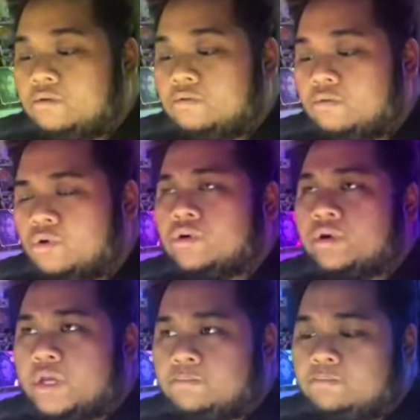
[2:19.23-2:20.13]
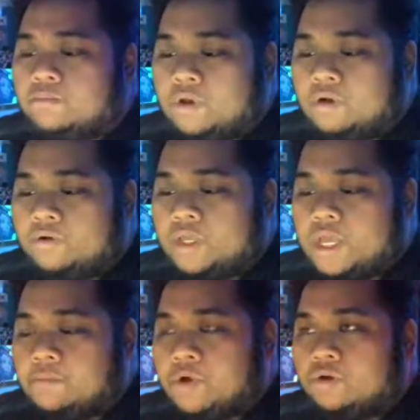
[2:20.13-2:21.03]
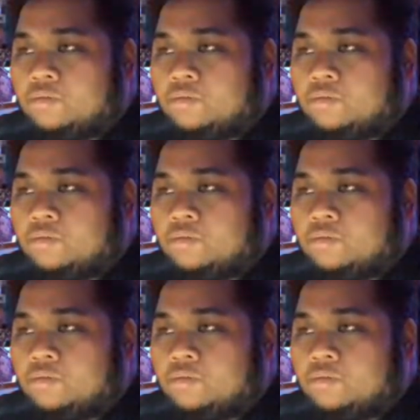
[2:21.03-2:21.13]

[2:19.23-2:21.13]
or it already came out